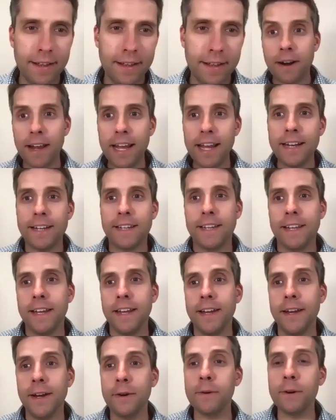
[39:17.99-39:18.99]
All
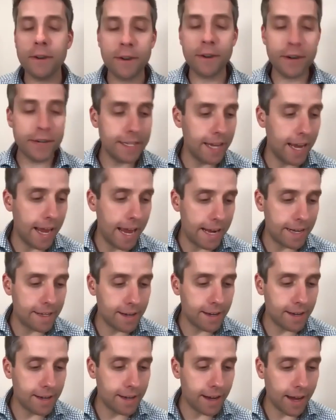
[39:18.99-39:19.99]
right. Well,
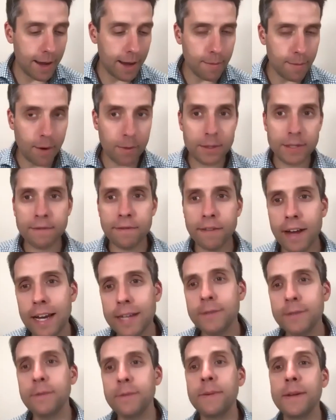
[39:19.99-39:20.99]
Chrisann, time always
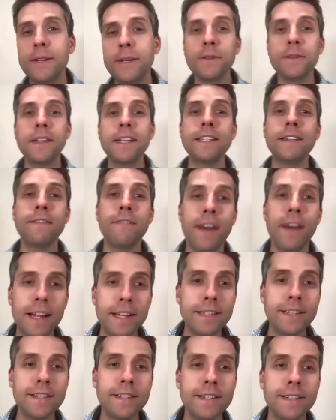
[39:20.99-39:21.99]
flies when we do these
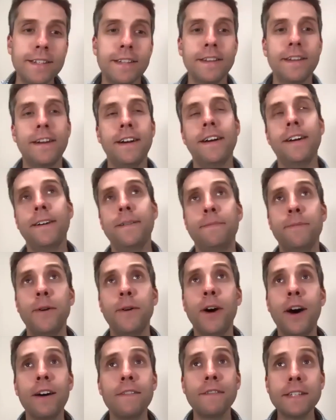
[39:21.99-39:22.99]
events. Um,
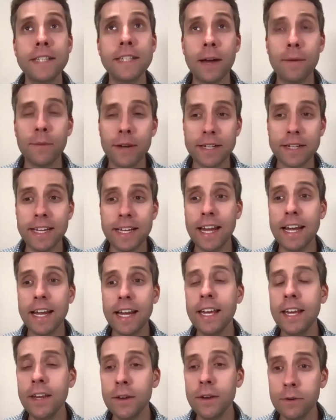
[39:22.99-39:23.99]
obviously, I want to say a
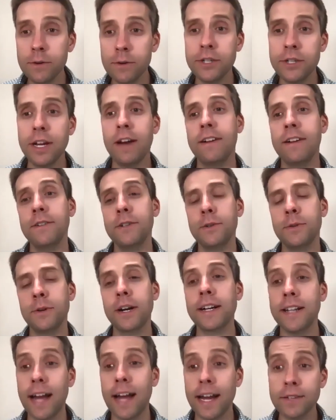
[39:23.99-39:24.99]
huge shout out to our
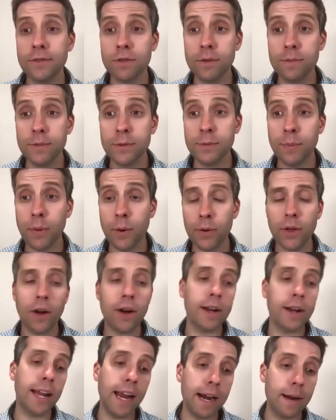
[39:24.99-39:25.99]
classrooms, both
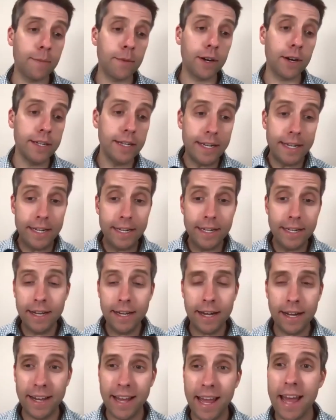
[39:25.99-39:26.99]
on camera uh,
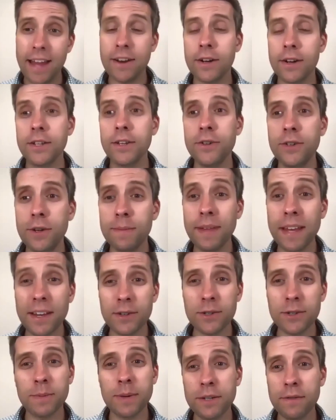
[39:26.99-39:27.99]
and on YouTube. Thank you so much
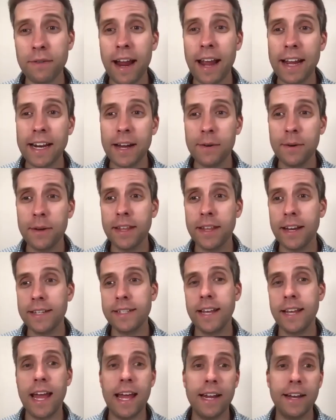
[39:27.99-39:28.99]
for hanging out with us
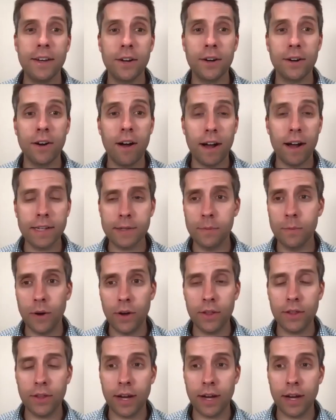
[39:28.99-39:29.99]
and your awesome, well
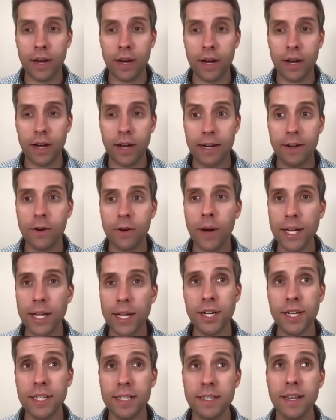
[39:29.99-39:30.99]
thought out
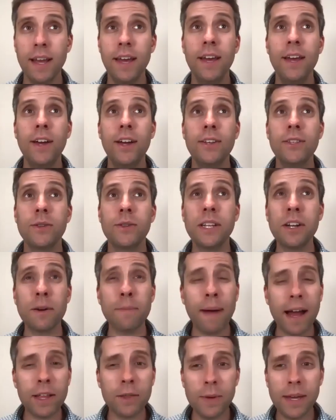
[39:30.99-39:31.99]
questions. The Secret
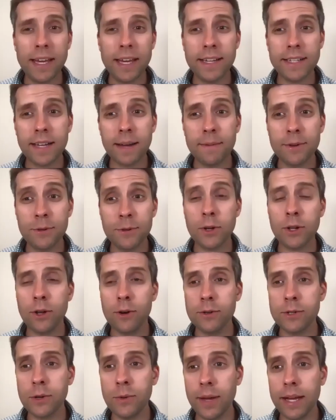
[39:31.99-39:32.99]
Path Week is coming to a
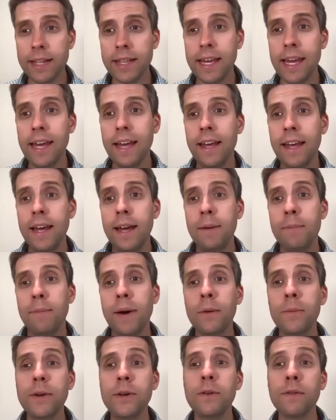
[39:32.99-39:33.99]
close quickly.
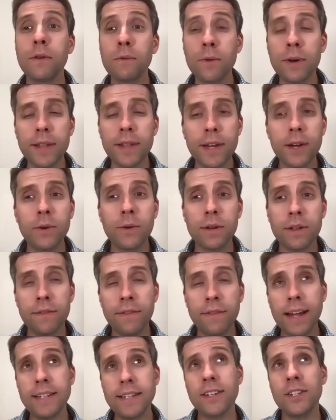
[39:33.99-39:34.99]
But we do have a really cool
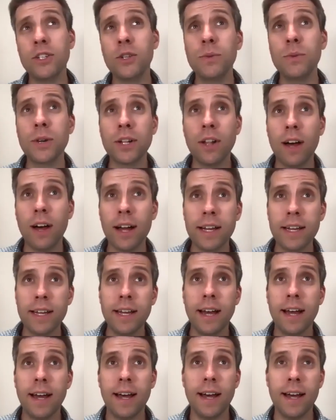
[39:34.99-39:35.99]
event at two
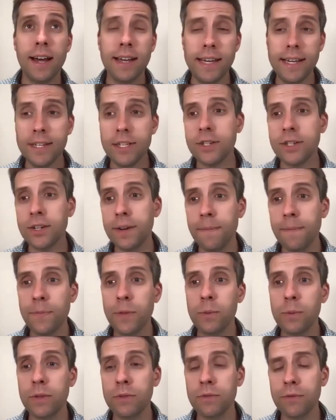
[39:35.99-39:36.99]
o'clock uh, Eastern
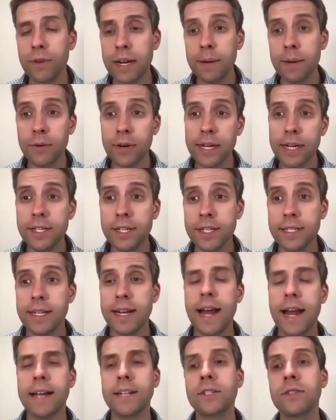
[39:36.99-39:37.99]
with Rena Priest. She's a
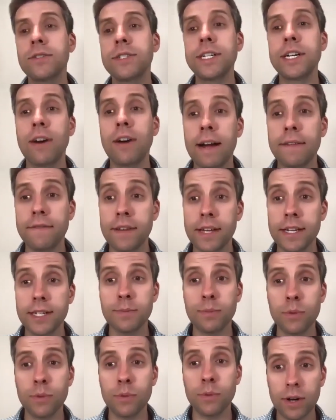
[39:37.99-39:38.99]
National Geographic
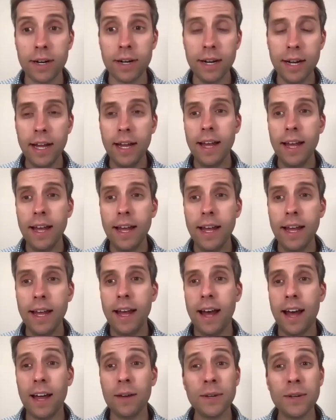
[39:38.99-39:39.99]
explorer. And
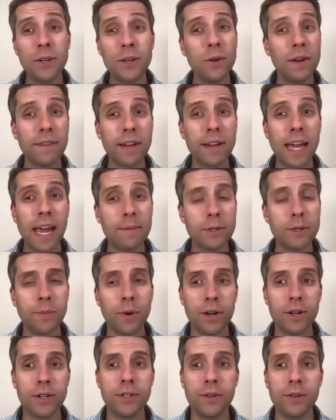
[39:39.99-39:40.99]
we do have a camera spot
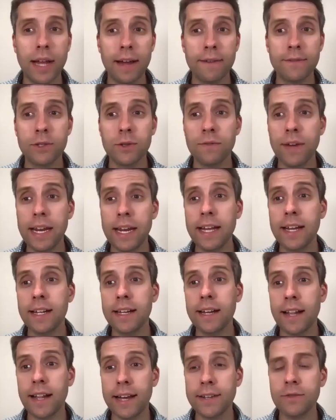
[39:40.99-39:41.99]
or two left. So if any
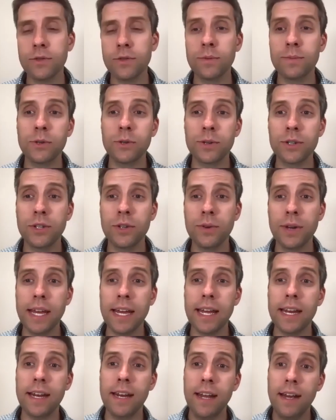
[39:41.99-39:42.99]
classrooms who are tuning
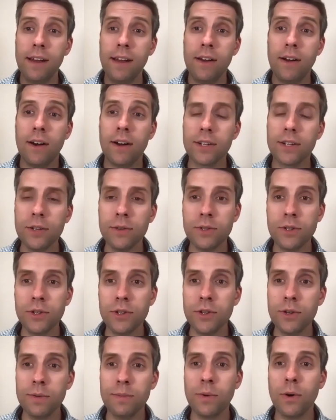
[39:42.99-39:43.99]
in on
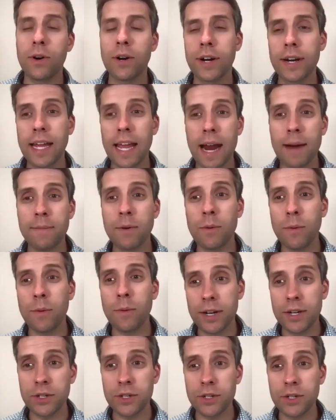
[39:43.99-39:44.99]
YouTube or on camera want
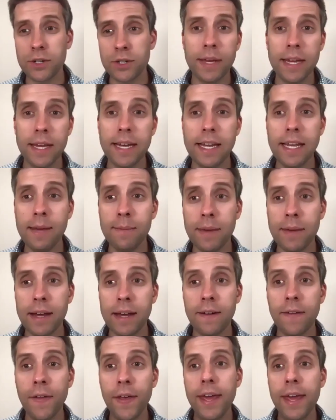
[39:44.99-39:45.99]
to join, just shoot me an
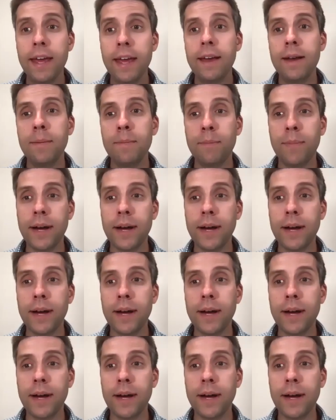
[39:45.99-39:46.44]
email.